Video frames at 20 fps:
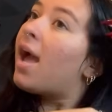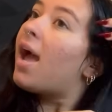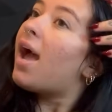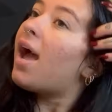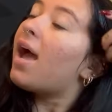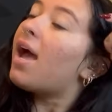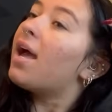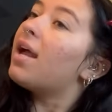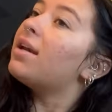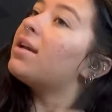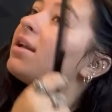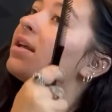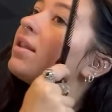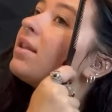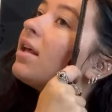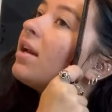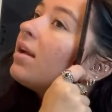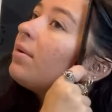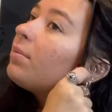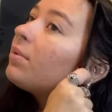And
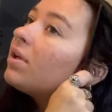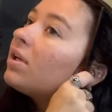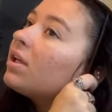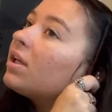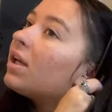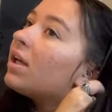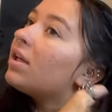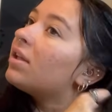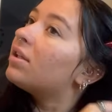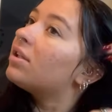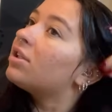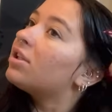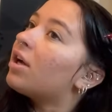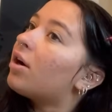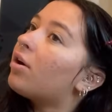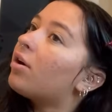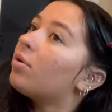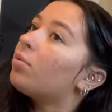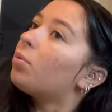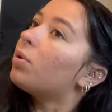then I'm gonna get in the
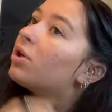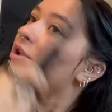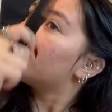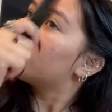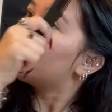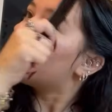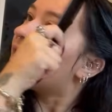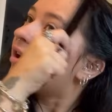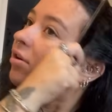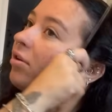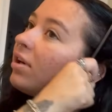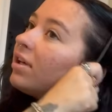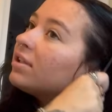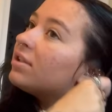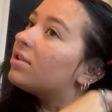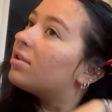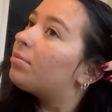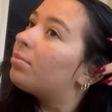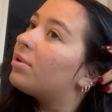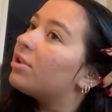shower and wash it out.
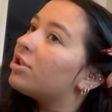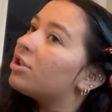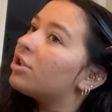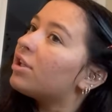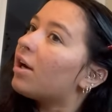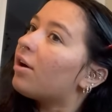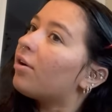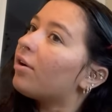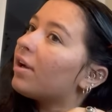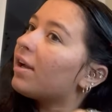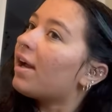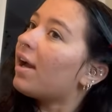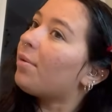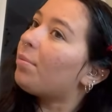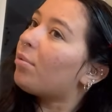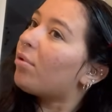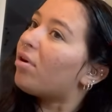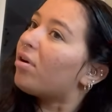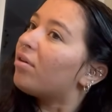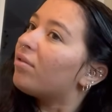I took my shower
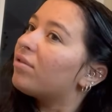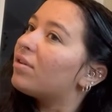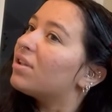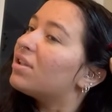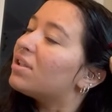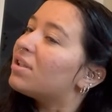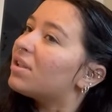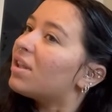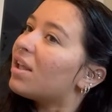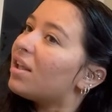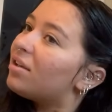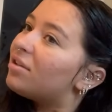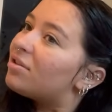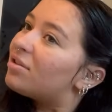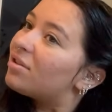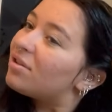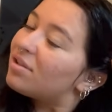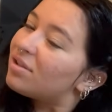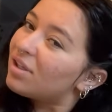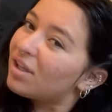cap off because that
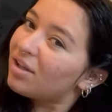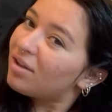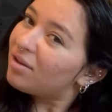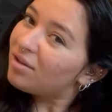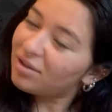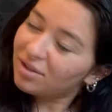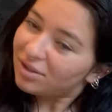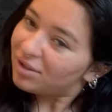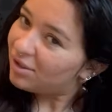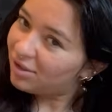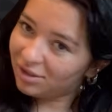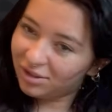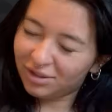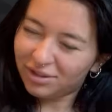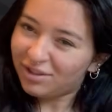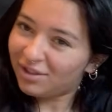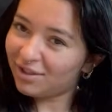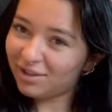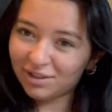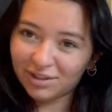just, it looks
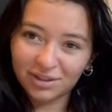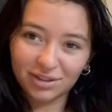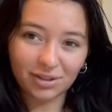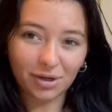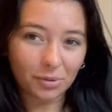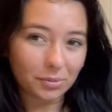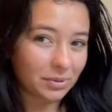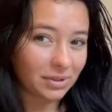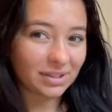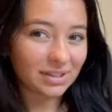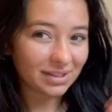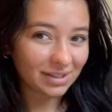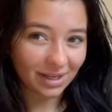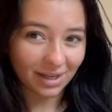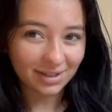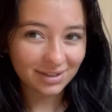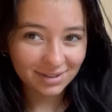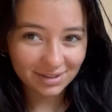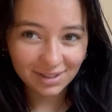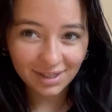so
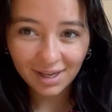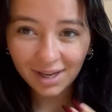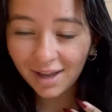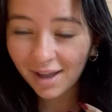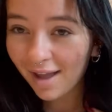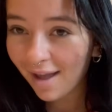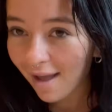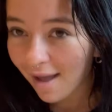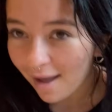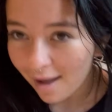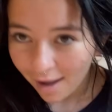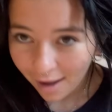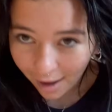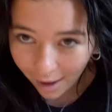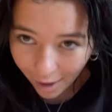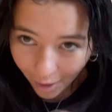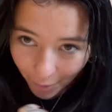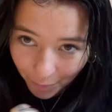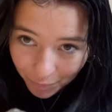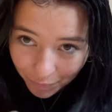disgusting.
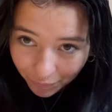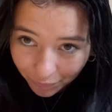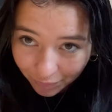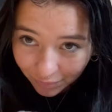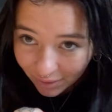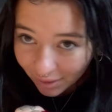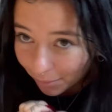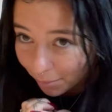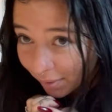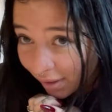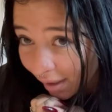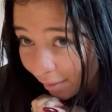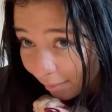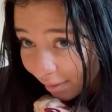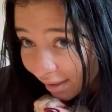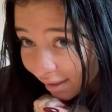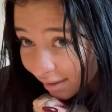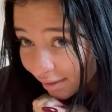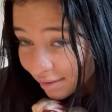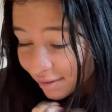But yeah, my
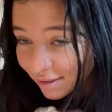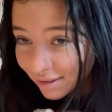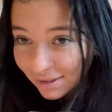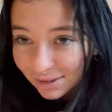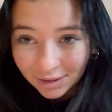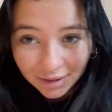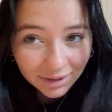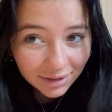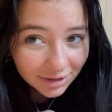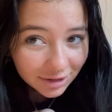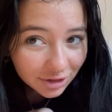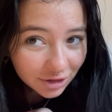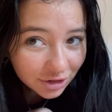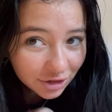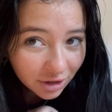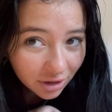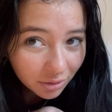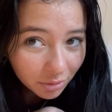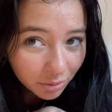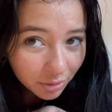hair is looking
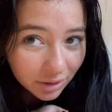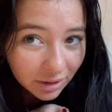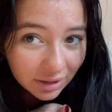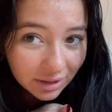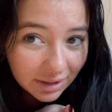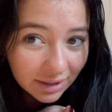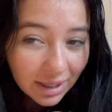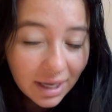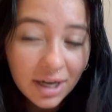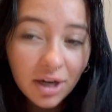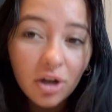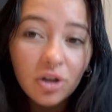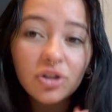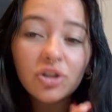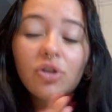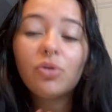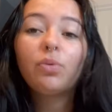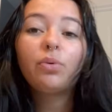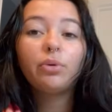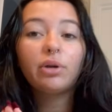so oily. And
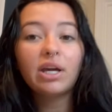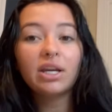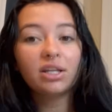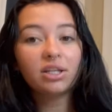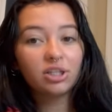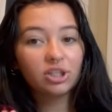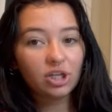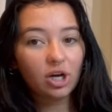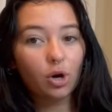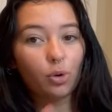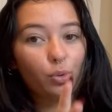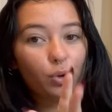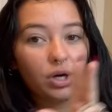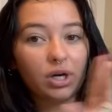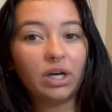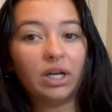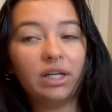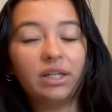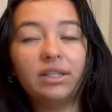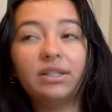also when we get in the shower, we're
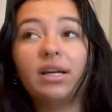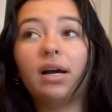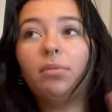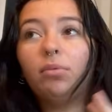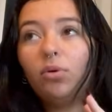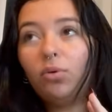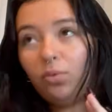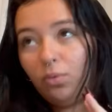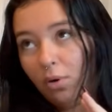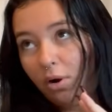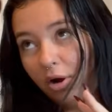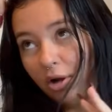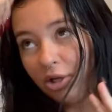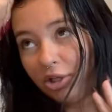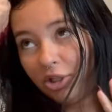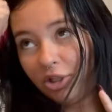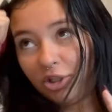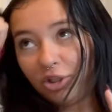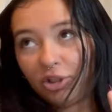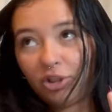gonna double
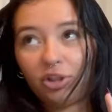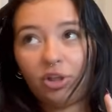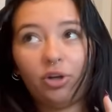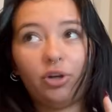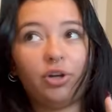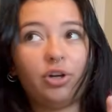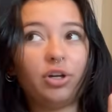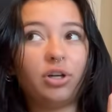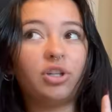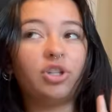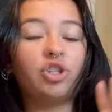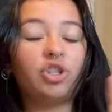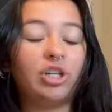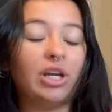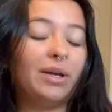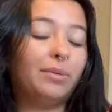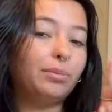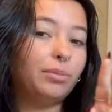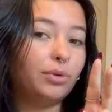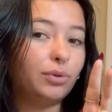wash. So you're gonna
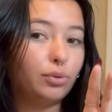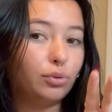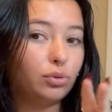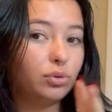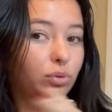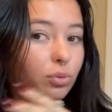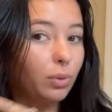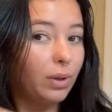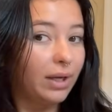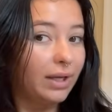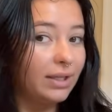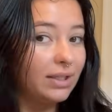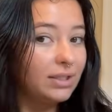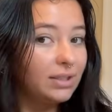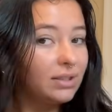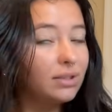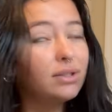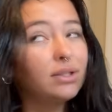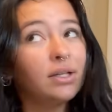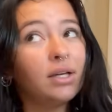shampoo
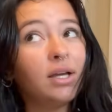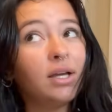twice.